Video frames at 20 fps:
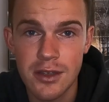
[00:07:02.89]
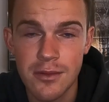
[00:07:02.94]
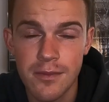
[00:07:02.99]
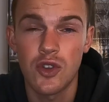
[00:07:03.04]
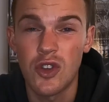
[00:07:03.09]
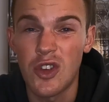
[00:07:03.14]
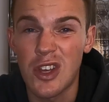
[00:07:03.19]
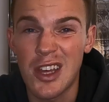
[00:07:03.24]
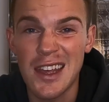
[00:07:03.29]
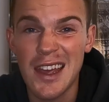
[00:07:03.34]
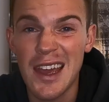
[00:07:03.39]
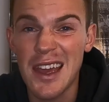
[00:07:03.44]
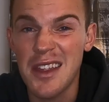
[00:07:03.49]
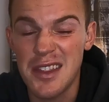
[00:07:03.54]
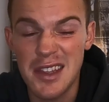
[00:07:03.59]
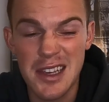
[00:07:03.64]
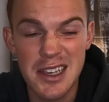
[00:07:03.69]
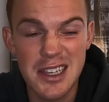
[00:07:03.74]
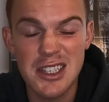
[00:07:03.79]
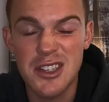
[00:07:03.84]
So you can get
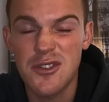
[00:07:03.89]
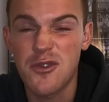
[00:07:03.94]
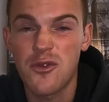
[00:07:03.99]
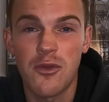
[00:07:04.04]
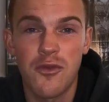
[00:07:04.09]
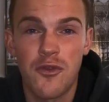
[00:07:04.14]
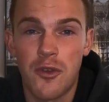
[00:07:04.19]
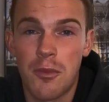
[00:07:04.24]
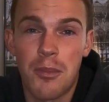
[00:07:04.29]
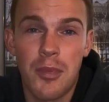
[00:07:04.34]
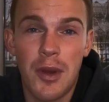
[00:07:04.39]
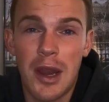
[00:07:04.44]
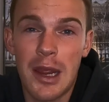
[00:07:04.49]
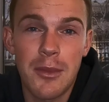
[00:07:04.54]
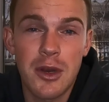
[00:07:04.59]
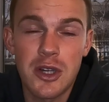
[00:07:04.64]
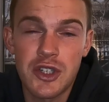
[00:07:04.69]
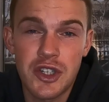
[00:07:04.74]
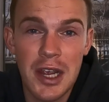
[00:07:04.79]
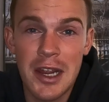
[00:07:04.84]
these from pretty
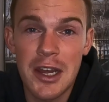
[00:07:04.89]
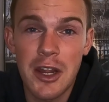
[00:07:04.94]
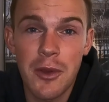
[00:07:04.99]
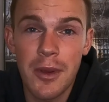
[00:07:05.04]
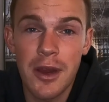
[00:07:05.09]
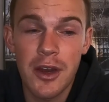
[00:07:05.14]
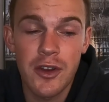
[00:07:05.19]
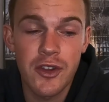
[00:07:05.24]
much anywhere.